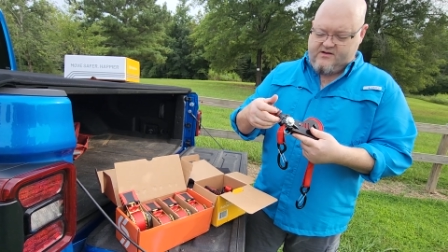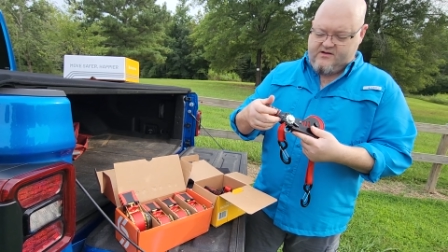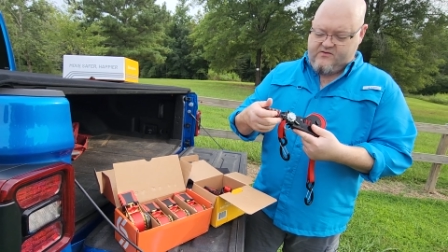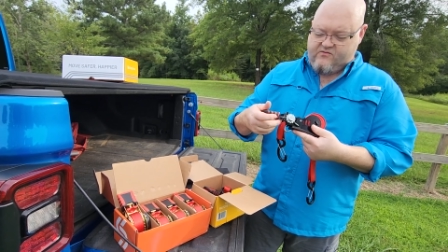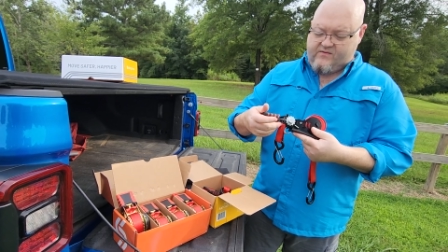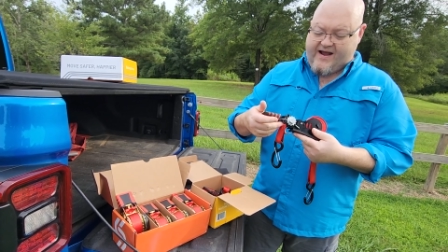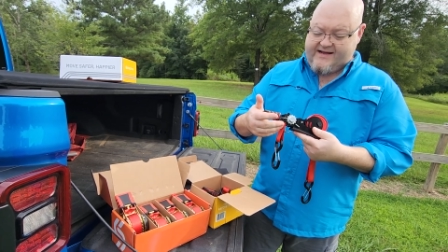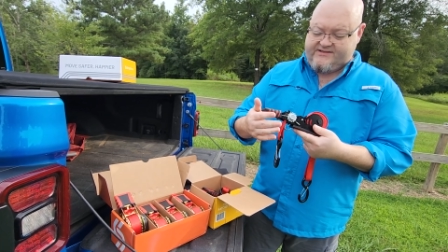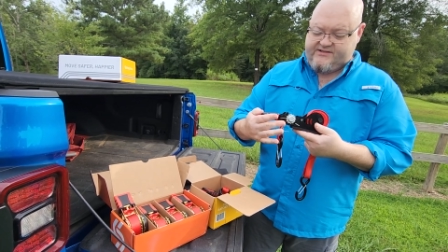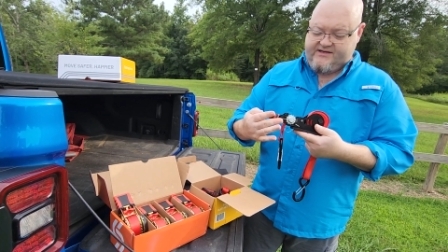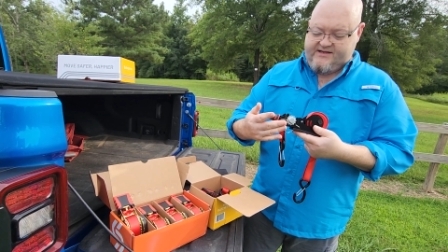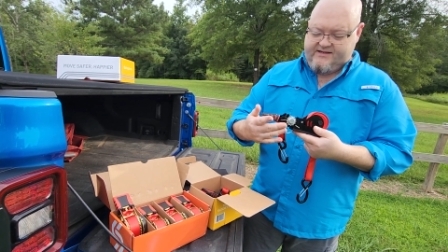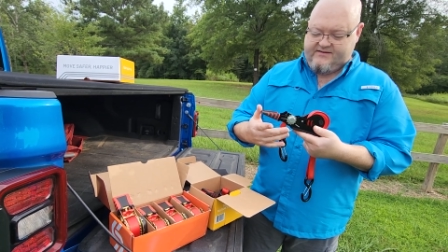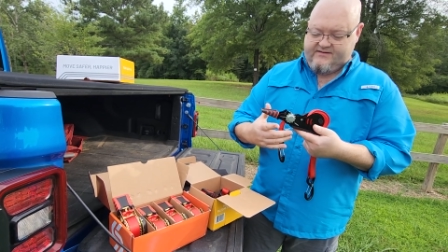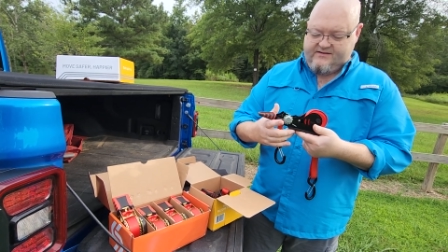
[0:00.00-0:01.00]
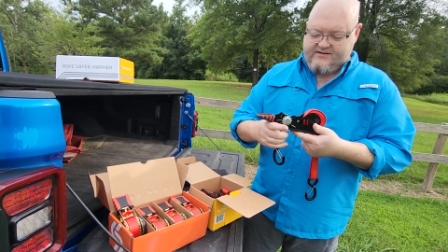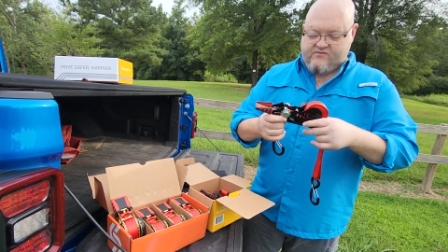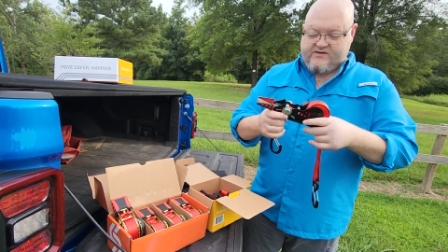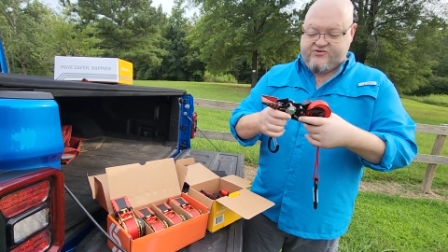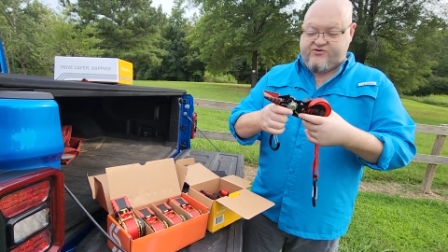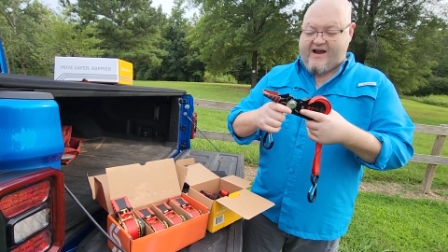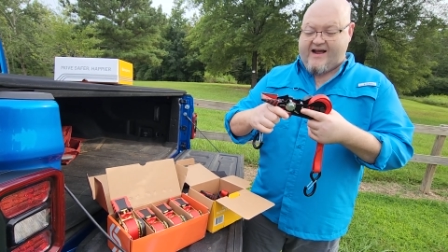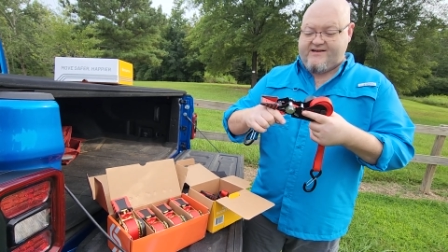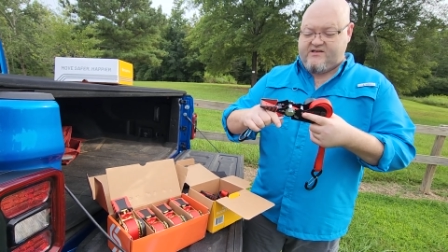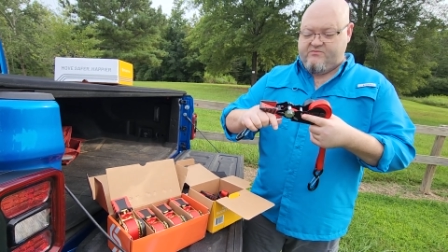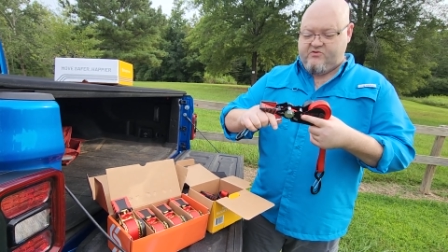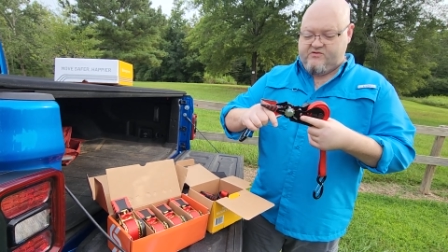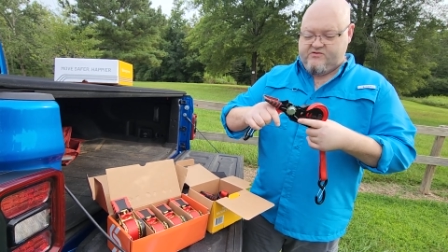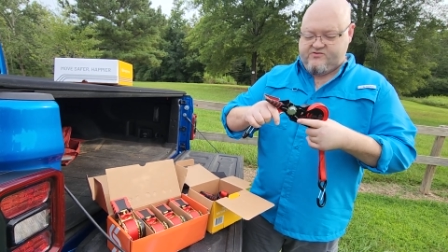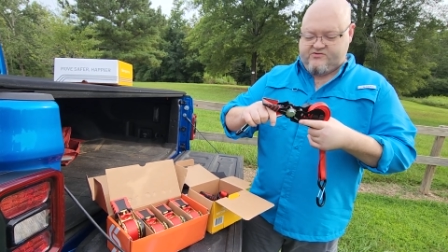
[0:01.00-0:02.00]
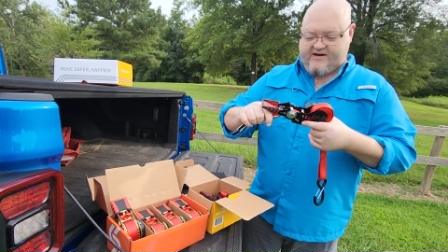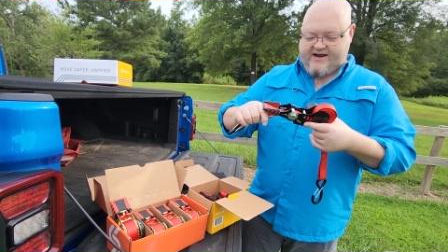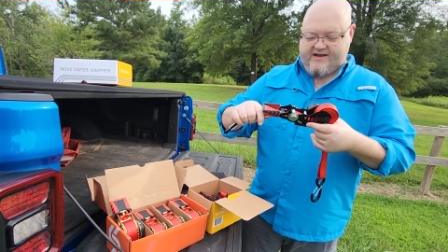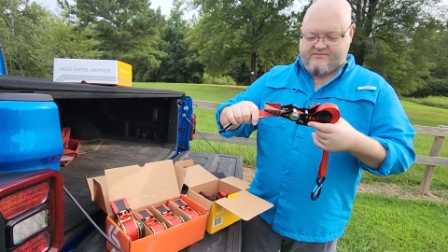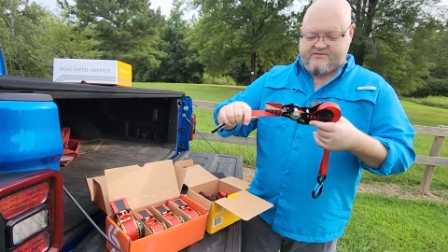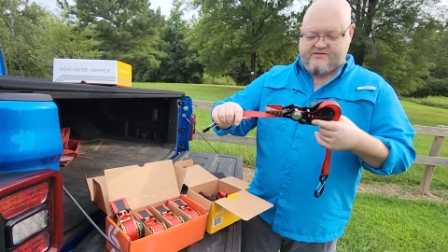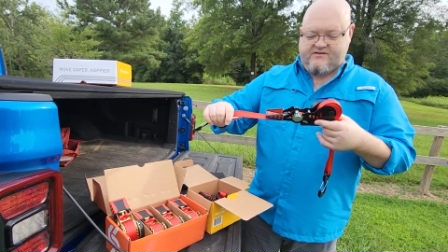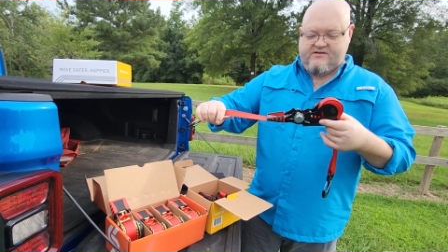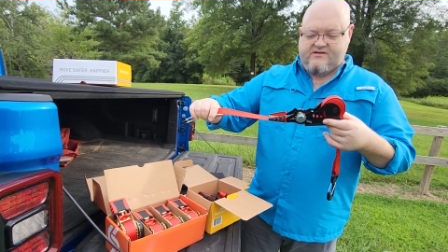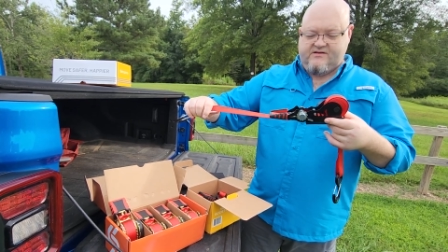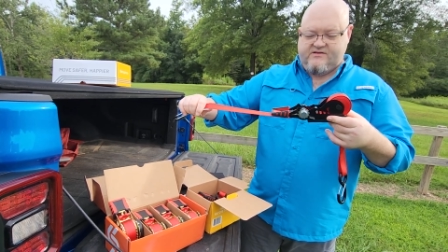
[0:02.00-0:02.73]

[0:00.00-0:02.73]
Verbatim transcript: uh, ratcheting uh, retractable straps.